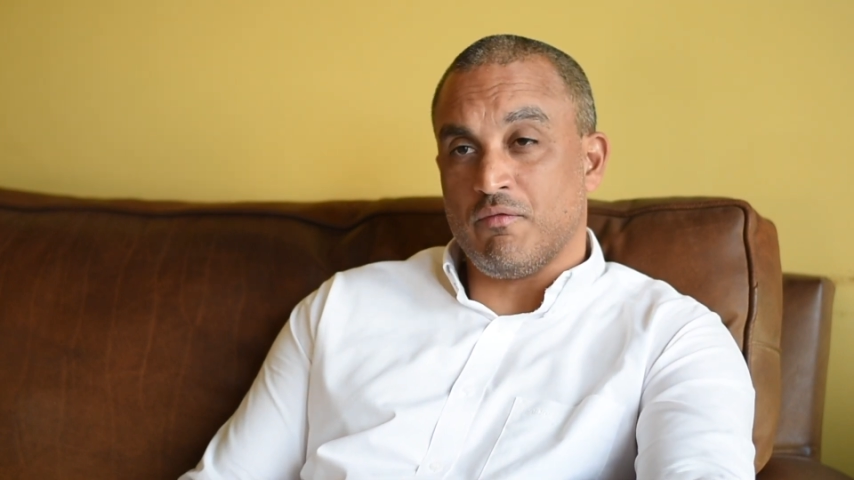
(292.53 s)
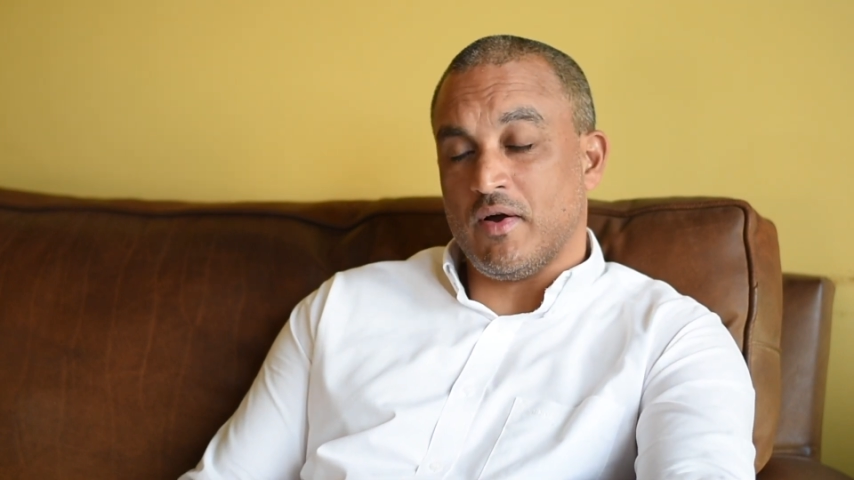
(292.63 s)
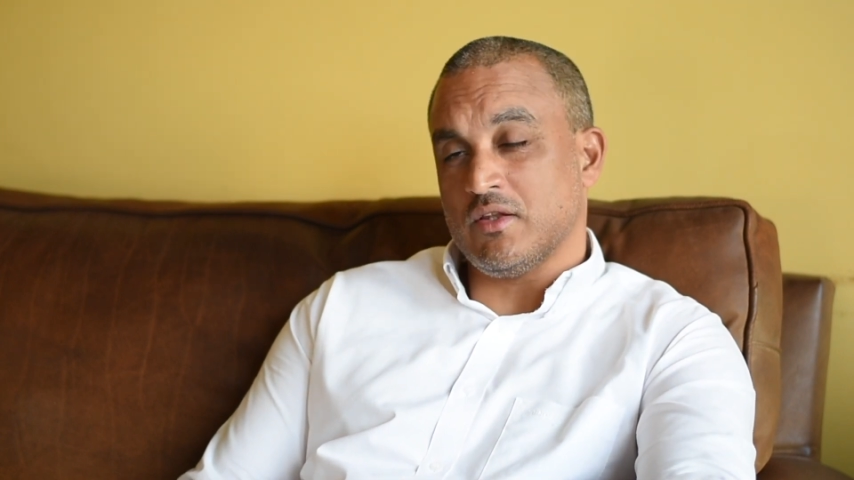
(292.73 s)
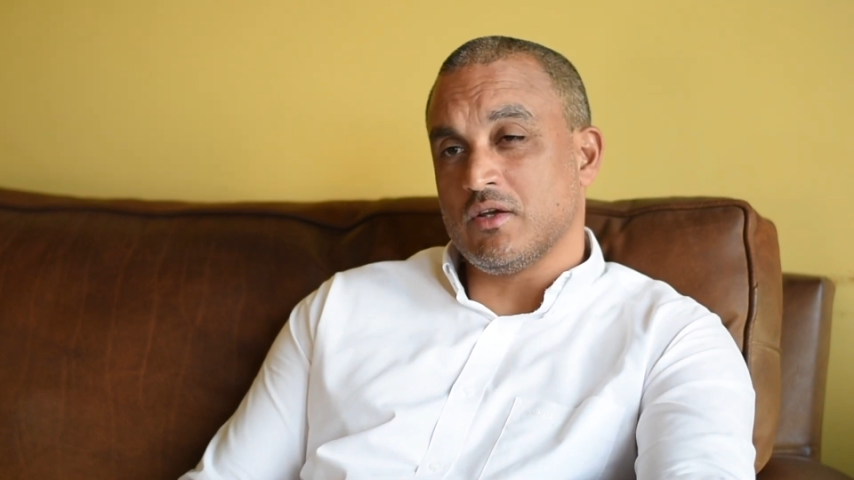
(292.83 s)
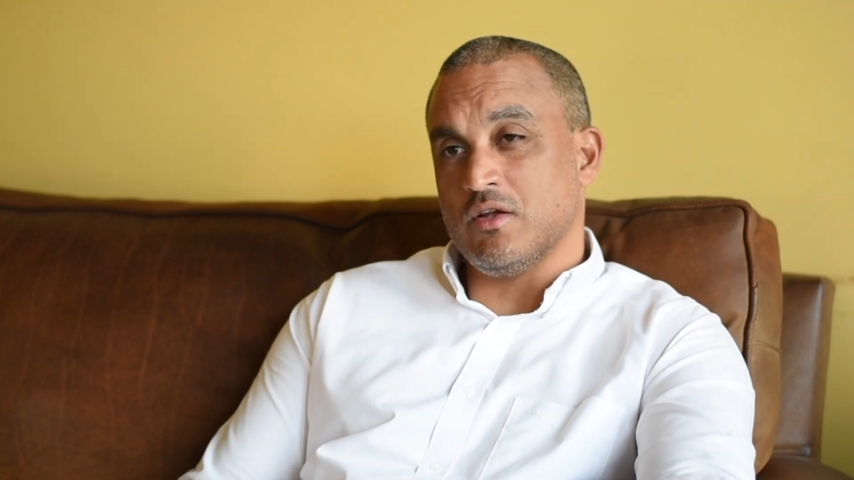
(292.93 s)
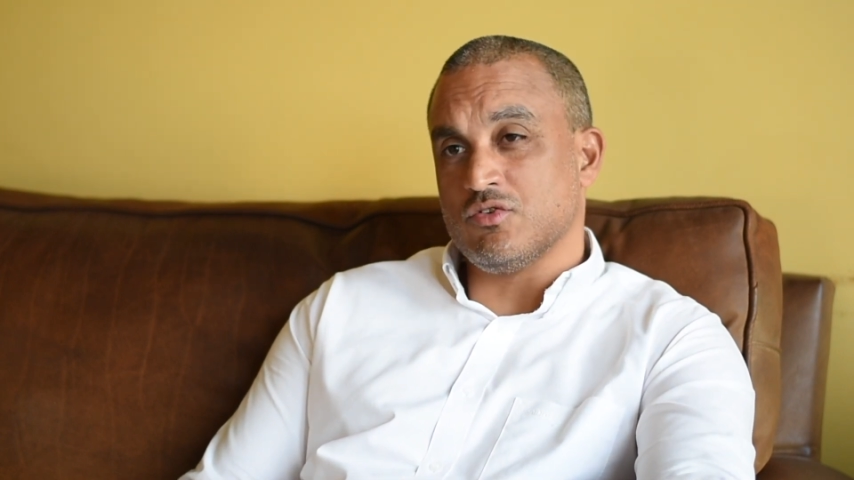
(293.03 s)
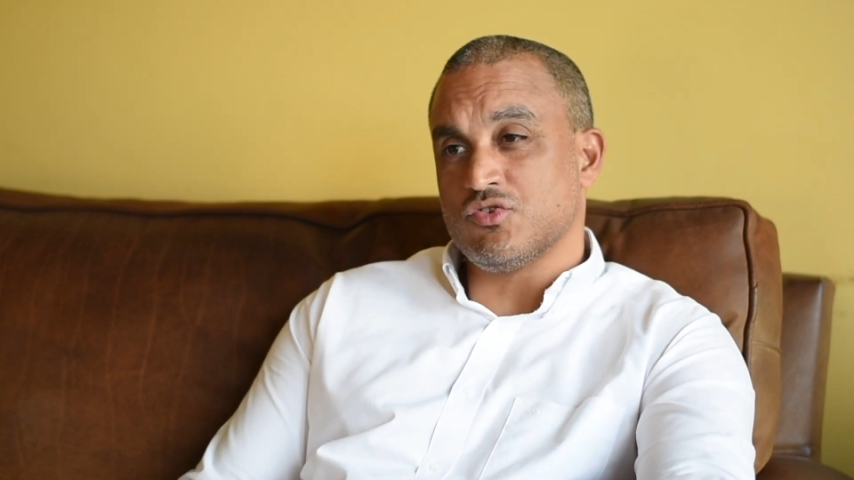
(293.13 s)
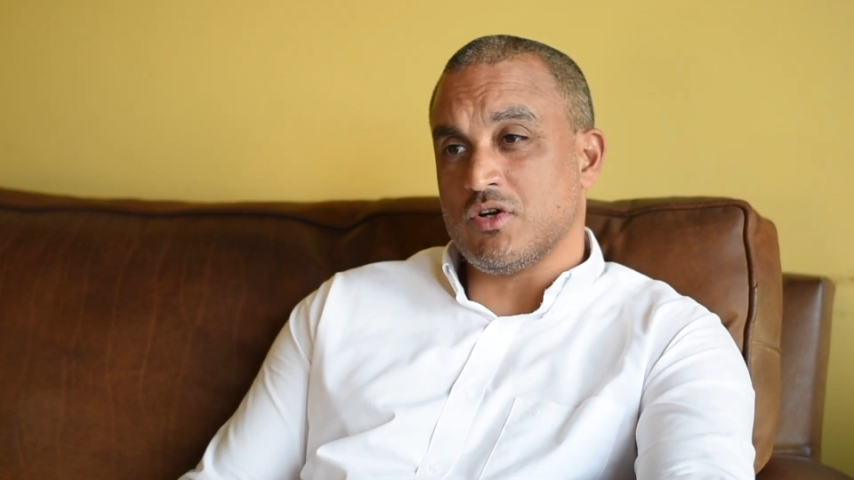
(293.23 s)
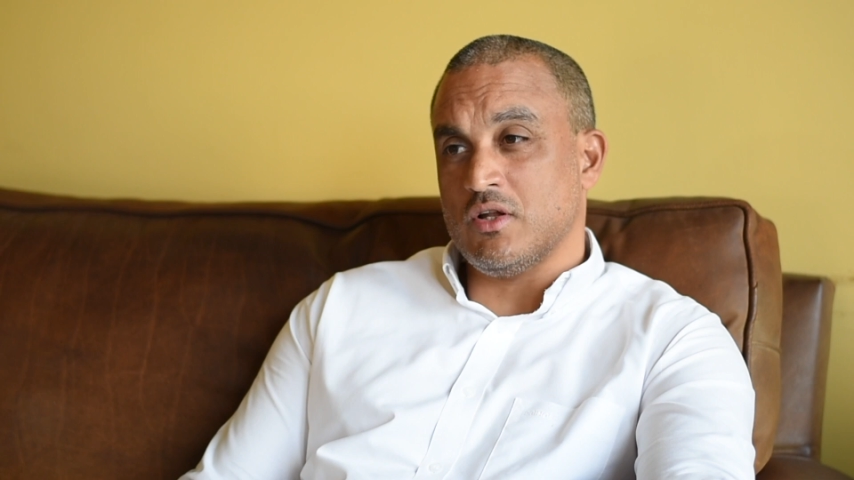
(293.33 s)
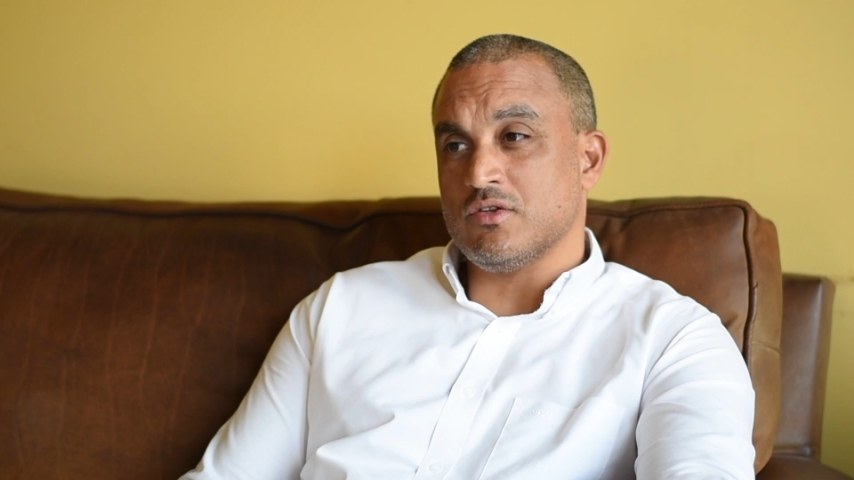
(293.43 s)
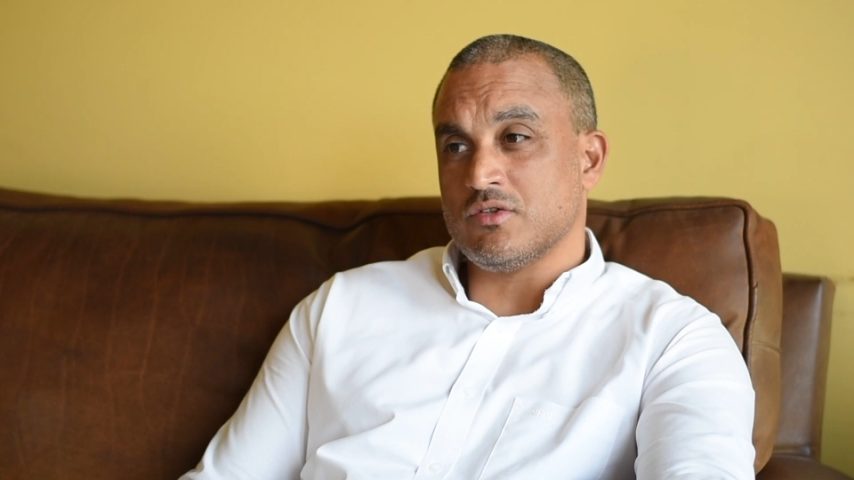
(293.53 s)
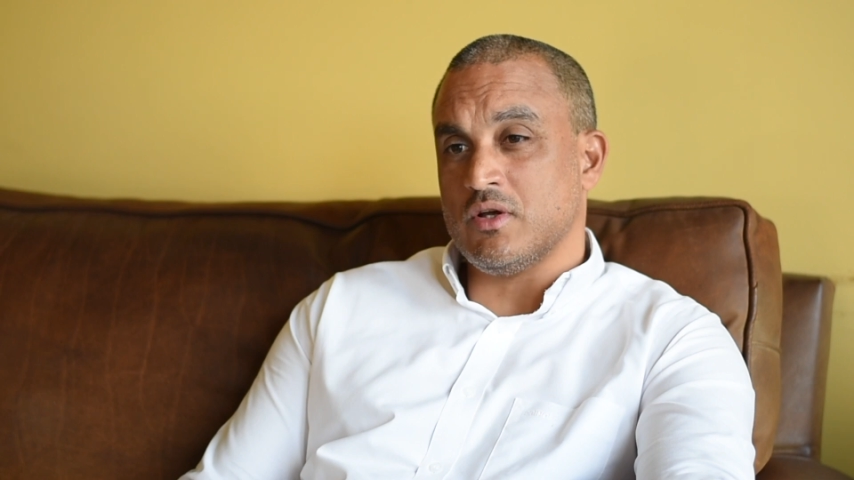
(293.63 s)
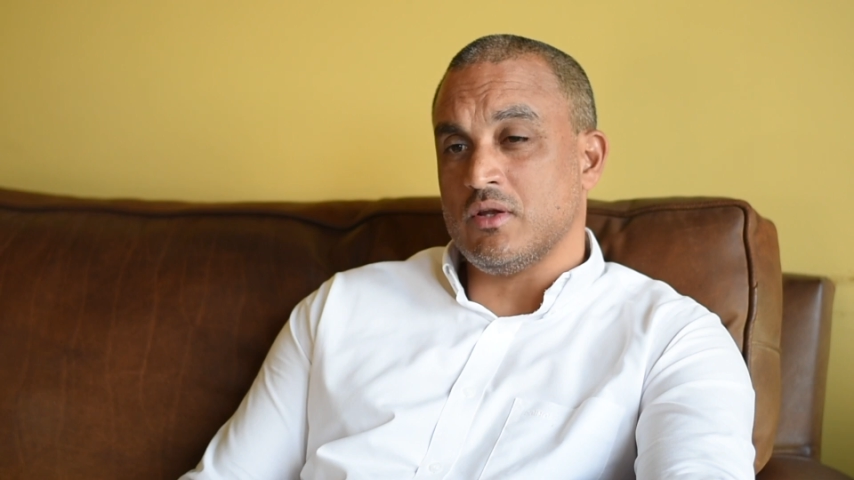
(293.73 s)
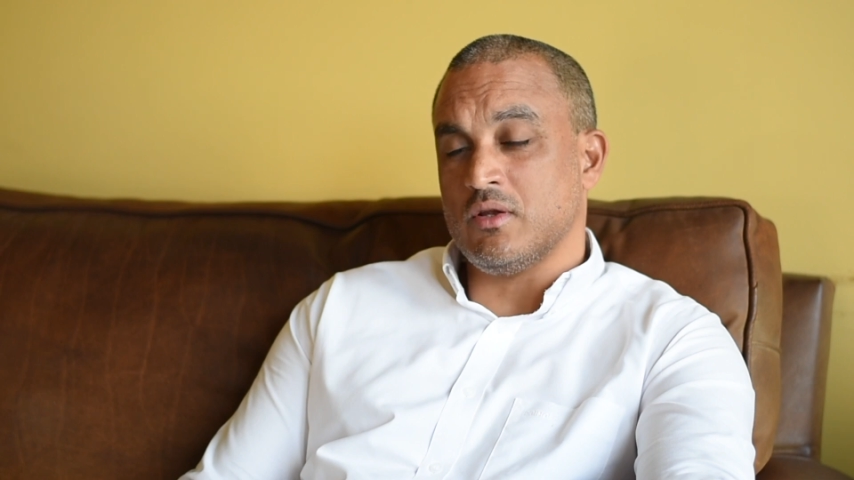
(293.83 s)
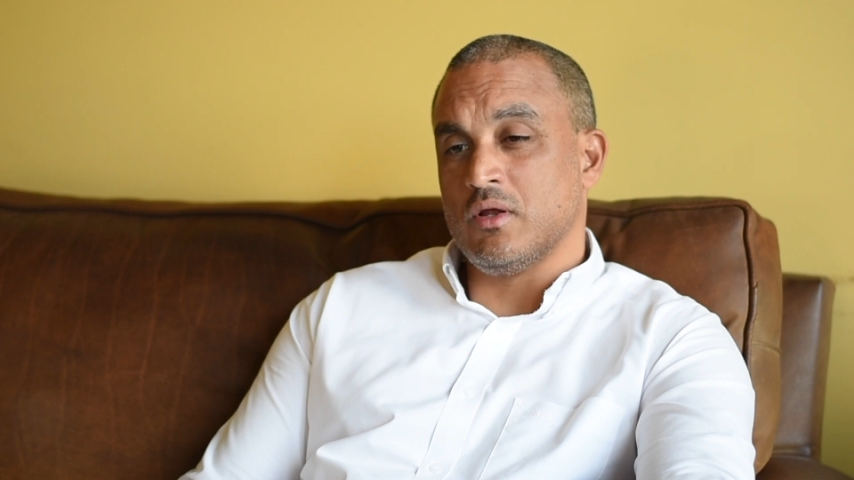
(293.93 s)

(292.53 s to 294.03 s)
help fight against those challenges